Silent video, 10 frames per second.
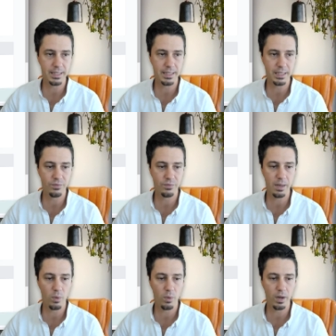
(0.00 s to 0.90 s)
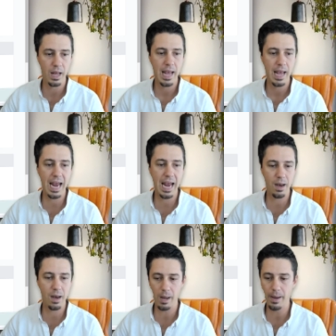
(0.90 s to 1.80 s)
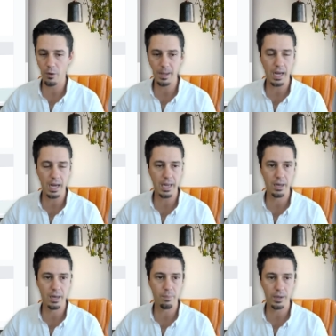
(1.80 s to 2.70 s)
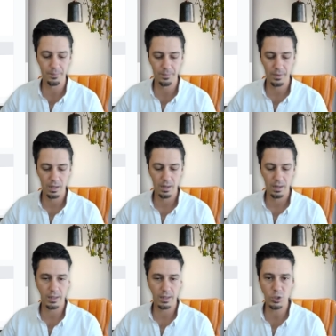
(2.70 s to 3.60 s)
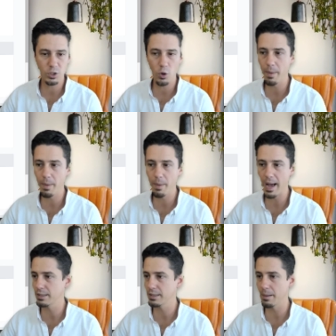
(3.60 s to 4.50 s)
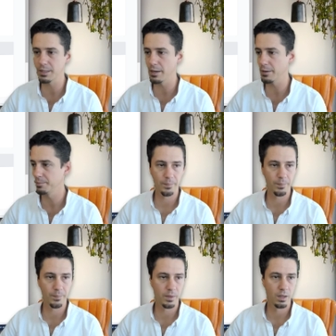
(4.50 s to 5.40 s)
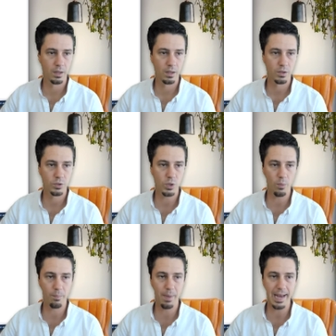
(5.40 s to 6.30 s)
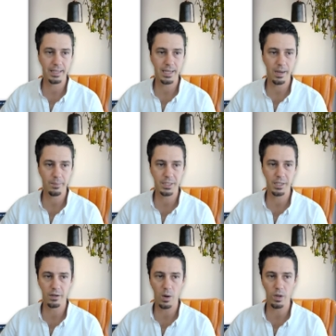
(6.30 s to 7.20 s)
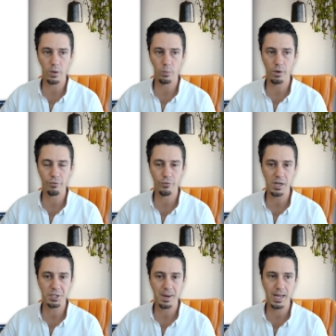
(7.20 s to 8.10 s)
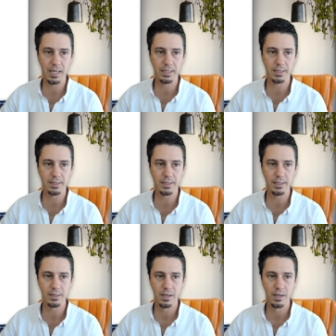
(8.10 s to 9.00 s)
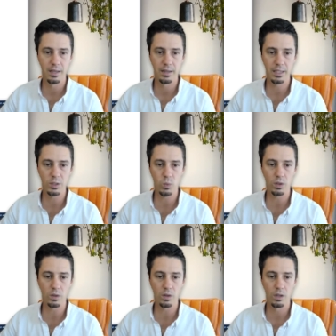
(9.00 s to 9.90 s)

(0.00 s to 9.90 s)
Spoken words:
endpoint and my Power BI endpoint. Let's go back to TimeXtender. So back in TimeXtender, I want to refresh my instances. This will